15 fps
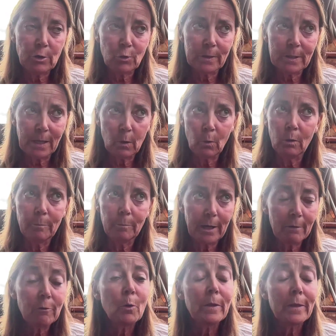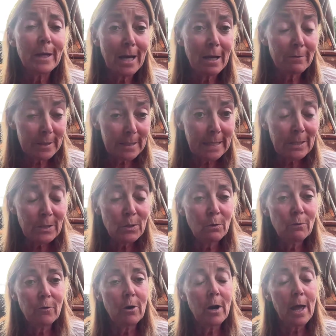I shouldn't say all, but everyone that I've seen
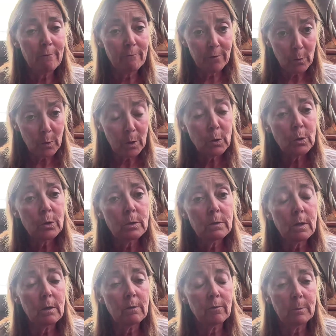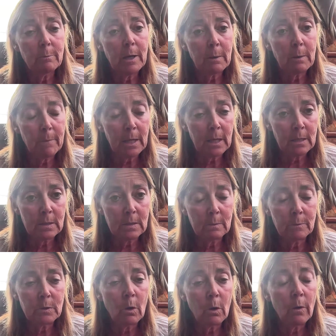so far have very good feedback
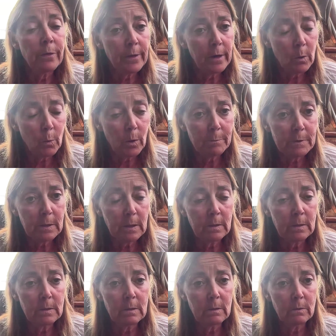mechanisms on their websites.